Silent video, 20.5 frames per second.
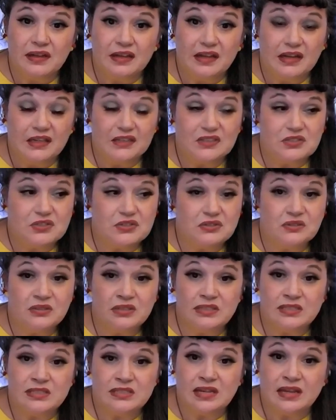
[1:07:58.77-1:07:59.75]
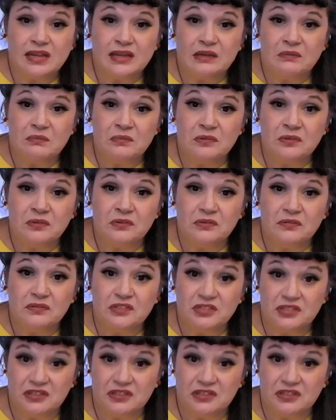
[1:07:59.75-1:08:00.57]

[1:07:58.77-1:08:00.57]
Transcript: as soon as I had moved to the